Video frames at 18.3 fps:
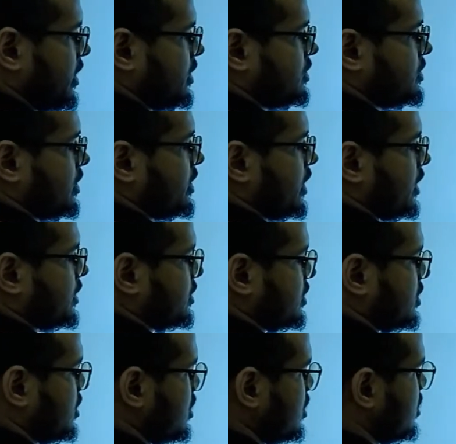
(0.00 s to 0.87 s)
is
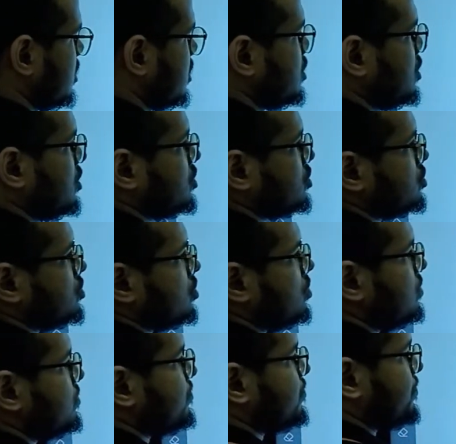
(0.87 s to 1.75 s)
irrational,
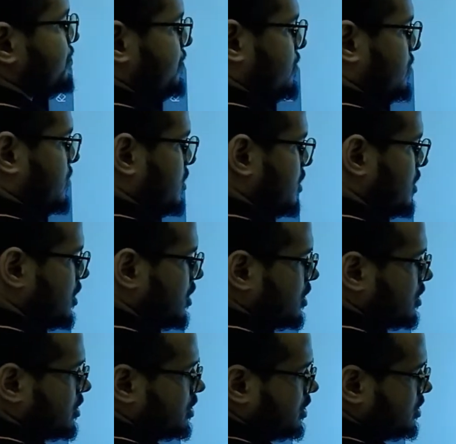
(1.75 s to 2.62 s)
so
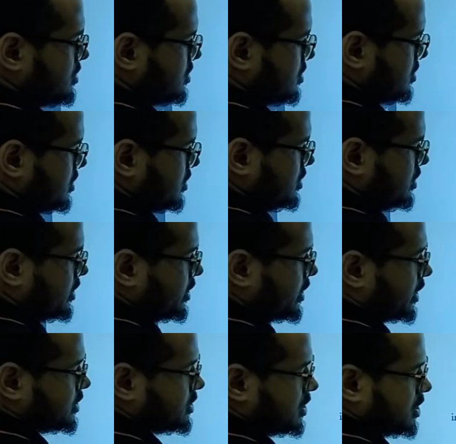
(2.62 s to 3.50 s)
this is an
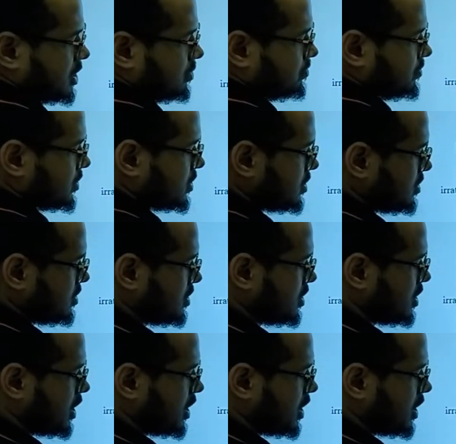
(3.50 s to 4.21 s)
irrational number.